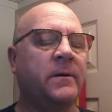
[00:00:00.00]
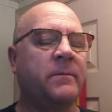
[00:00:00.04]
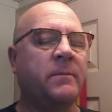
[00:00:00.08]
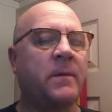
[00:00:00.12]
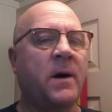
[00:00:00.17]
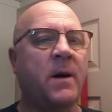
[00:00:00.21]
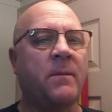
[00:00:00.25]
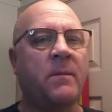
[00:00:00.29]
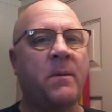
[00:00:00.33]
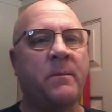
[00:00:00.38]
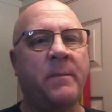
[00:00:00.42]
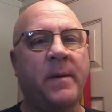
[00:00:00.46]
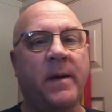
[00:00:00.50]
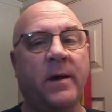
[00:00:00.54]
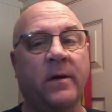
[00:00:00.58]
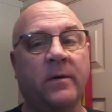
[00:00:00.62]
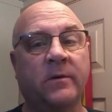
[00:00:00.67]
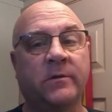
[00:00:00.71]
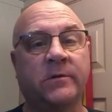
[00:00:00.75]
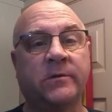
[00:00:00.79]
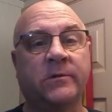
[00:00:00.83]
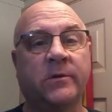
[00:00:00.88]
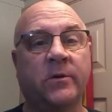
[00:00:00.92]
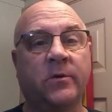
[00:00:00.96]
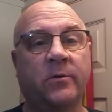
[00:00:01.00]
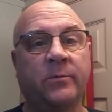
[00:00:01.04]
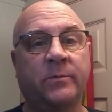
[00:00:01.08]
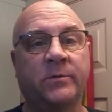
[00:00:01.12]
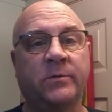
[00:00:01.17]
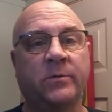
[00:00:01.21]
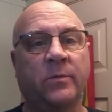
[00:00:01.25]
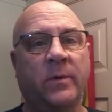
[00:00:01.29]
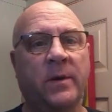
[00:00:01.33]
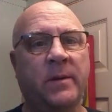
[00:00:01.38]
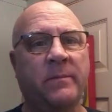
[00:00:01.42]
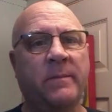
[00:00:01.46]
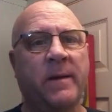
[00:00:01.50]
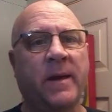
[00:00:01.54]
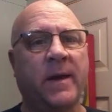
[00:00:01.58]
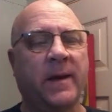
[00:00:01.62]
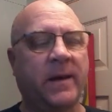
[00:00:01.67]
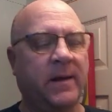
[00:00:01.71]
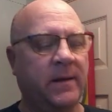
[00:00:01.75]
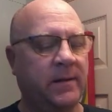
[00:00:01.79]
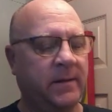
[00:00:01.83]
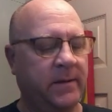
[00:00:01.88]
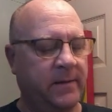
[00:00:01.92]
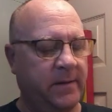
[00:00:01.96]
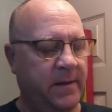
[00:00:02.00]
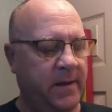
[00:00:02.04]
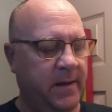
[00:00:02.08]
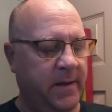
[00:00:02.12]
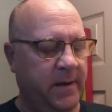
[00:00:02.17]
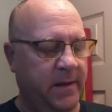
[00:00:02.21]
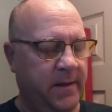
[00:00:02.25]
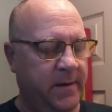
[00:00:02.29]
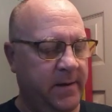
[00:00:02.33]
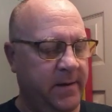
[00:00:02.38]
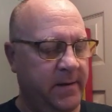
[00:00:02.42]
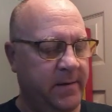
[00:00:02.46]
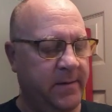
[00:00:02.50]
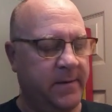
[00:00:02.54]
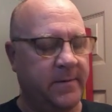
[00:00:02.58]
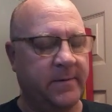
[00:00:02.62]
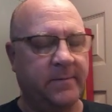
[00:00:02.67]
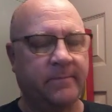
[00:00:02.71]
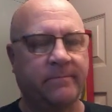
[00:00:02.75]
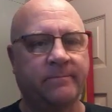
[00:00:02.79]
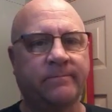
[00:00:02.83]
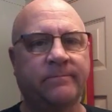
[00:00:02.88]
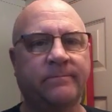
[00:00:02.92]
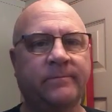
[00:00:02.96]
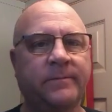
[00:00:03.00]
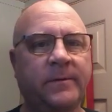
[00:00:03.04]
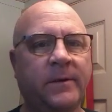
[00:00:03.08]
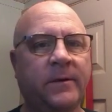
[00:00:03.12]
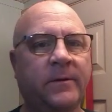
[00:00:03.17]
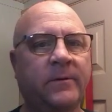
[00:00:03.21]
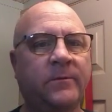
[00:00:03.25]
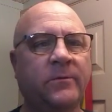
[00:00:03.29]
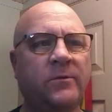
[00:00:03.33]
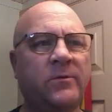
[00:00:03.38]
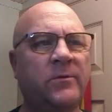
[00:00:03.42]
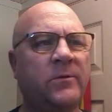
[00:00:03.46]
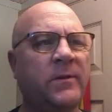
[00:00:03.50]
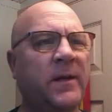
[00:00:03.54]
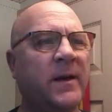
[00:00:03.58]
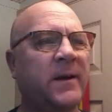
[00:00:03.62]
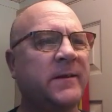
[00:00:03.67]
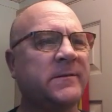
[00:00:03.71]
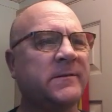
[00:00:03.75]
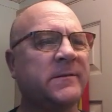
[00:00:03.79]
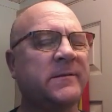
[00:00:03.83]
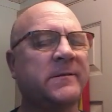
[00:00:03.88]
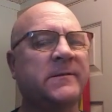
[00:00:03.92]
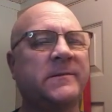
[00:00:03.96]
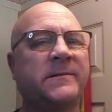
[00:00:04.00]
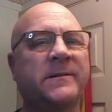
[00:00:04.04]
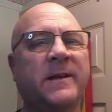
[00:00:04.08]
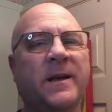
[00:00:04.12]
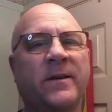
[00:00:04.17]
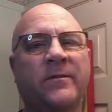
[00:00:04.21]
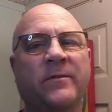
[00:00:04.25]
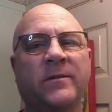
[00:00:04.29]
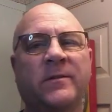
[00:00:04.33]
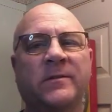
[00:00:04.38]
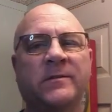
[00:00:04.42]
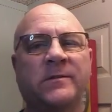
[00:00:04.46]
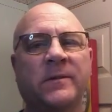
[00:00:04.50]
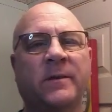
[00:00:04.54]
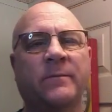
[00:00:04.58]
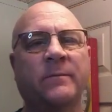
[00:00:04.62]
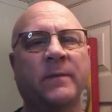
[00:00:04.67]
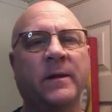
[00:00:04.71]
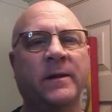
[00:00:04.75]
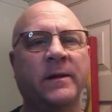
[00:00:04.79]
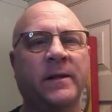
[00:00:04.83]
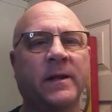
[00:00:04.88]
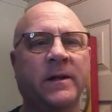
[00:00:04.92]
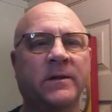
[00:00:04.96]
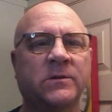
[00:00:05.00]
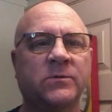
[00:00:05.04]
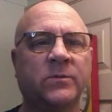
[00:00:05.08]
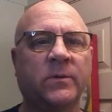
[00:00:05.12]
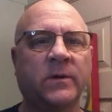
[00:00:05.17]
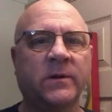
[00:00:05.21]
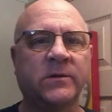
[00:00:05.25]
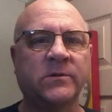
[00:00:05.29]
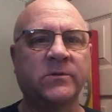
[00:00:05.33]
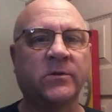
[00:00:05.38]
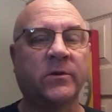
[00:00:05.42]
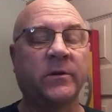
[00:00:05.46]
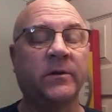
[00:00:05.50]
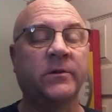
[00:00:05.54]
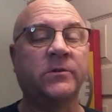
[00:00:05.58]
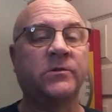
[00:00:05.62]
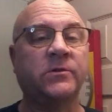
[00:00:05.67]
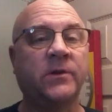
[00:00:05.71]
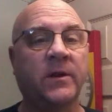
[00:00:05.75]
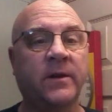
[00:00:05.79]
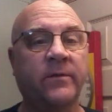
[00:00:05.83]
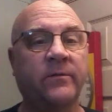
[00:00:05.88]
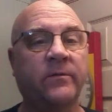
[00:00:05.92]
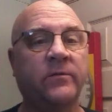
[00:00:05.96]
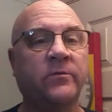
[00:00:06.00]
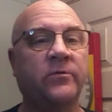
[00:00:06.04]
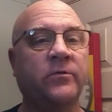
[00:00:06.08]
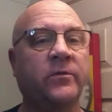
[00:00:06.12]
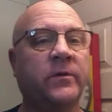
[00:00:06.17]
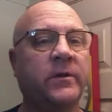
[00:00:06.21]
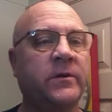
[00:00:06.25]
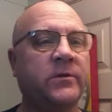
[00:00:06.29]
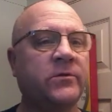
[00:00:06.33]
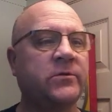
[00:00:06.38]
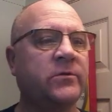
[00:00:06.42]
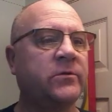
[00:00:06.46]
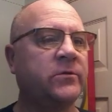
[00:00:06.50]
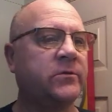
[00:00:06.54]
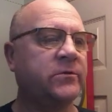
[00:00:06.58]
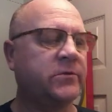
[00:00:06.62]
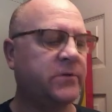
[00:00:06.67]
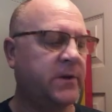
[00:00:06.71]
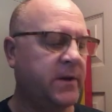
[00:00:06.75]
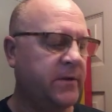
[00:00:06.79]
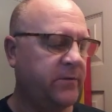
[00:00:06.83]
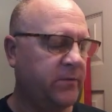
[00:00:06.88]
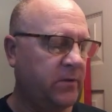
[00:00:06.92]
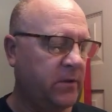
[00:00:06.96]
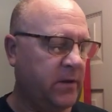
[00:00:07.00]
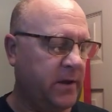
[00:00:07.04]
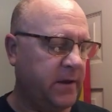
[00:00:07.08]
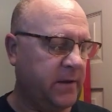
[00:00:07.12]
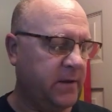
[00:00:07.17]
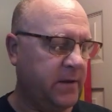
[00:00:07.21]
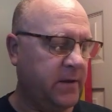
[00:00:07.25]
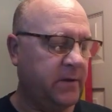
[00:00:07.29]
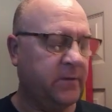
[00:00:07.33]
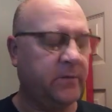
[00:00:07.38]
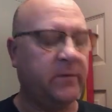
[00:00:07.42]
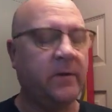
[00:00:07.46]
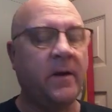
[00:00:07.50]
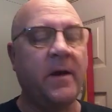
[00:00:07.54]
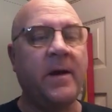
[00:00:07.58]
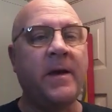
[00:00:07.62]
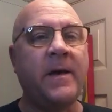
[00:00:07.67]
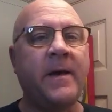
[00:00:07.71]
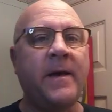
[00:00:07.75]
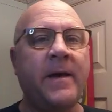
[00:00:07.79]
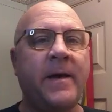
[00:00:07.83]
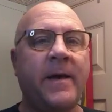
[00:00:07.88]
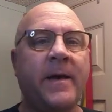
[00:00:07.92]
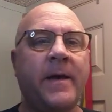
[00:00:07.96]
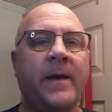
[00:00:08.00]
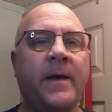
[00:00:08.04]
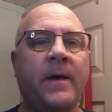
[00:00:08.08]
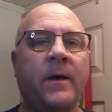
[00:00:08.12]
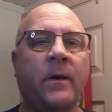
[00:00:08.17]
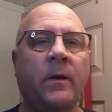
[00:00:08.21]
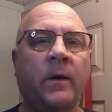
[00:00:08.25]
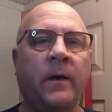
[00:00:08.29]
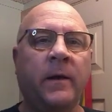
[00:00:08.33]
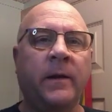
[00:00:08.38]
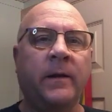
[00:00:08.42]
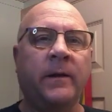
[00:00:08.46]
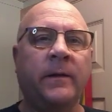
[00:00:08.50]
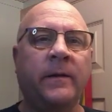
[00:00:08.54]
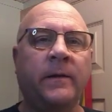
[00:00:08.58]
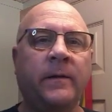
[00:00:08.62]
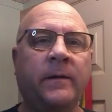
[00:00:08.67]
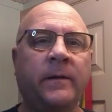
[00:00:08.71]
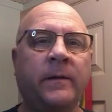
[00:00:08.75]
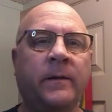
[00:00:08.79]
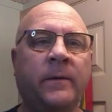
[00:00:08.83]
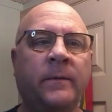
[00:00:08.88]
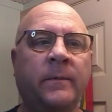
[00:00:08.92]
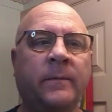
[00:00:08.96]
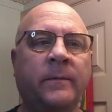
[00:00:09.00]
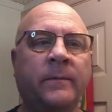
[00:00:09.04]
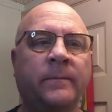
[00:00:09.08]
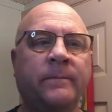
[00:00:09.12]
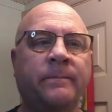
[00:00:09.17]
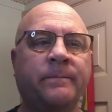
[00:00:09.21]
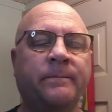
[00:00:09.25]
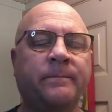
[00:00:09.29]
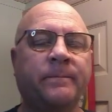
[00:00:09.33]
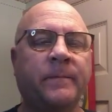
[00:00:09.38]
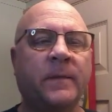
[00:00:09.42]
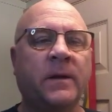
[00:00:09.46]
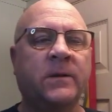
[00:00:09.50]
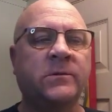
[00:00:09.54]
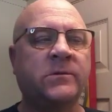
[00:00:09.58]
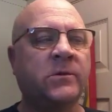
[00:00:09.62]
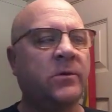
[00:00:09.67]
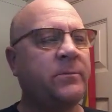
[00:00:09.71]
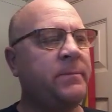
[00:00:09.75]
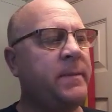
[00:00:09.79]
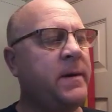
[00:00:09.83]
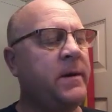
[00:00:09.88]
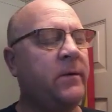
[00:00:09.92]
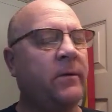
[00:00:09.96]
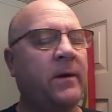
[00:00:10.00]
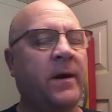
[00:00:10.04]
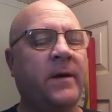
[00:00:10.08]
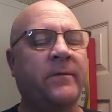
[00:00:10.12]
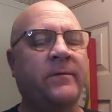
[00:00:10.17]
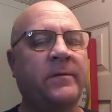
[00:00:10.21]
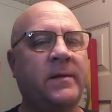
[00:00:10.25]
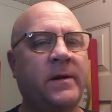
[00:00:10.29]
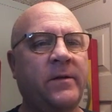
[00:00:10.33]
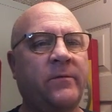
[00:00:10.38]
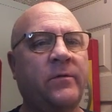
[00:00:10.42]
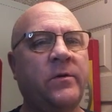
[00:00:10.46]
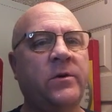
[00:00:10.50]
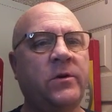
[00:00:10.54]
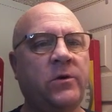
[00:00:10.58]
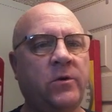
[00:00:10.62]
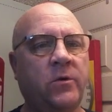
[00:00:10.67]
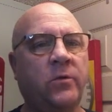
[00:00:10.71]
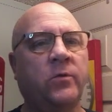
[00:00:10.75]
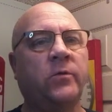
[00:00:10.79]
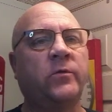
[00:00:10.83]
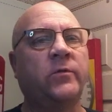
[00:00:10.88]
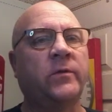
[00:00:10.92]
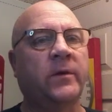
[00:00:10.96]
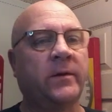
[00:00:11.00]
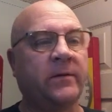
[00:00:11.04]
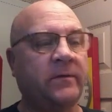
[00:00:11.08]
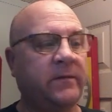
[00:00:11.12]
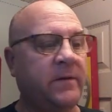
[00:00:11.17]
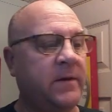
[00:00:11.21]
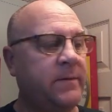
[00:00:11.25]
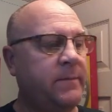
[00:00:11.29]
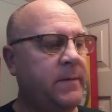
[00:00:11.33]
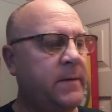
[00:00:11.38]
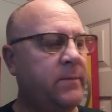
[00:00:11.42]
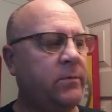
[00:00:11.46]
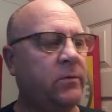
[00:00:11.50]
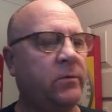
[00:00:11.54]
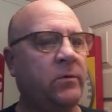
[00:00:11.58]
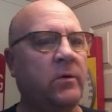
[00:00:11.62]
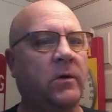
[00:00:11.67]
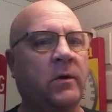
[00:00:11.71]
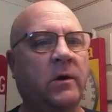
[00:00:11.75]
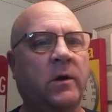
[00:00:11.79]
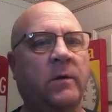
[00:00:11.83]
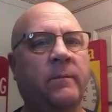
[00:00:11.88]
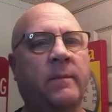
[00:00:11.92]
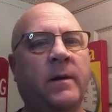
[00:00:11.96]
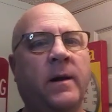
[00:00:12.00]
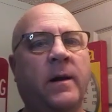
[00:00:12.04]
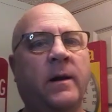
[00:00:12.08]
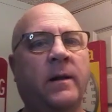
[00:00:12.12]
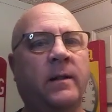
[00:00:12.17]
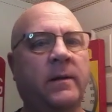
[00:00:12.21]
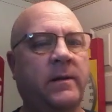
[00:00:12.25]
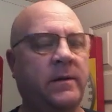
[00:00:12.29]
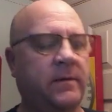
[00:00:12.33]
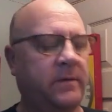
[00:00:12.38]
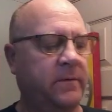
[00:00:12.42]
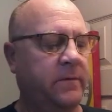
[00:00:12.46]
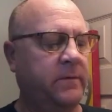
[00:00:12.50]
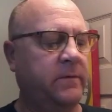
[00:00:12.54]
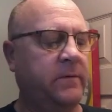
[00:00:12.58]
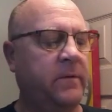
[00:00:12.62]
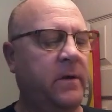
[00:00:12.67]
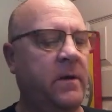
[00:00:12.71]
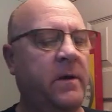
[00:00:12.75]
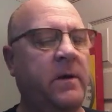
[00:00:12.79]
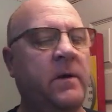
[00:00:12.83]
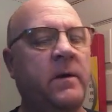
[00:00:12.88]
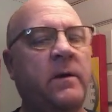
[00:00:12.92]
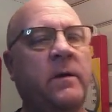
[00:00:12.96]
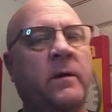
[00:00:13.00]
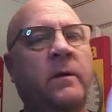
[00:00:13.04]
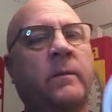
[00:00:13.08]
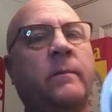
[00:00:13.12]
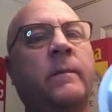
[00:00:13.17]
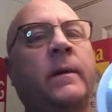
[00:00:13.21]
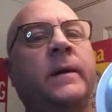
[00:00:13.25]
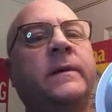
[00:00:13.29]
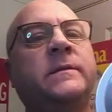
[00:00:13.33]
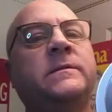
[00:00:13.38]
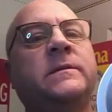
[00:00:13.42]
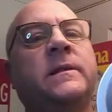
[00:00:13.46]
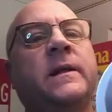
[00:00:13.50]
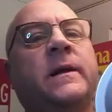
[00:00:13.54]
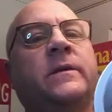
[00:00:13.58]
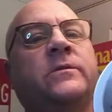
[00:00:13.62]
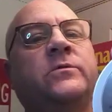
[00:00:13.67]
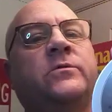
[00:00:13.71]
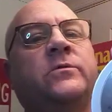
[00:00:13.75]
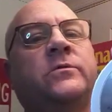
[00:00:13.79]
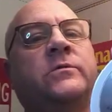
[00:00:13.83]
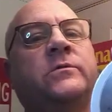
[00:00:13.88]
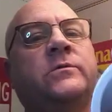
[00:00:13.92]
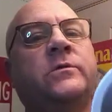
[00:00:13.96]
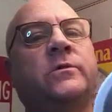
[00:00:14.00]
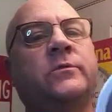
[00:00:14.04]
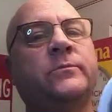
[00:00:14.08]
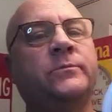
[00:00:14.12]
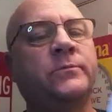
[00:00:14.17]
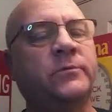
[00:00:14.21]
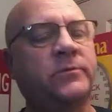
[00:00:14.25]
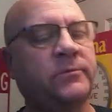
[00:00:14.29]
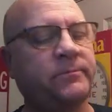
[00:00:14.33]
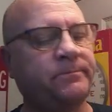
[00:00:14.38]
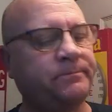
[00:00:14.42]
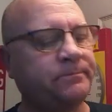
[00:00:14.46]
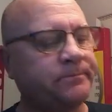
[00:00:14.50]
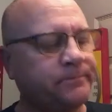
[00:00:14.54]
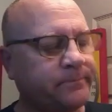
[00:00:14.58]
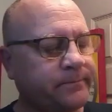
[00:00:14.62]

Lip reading: Mama Bear soaps way back in the day. 2007, something like that's when I started shaving, traditional shaving like this. And a soap maker I've never used, I see people talk about it, is Mike's Natural Soaps.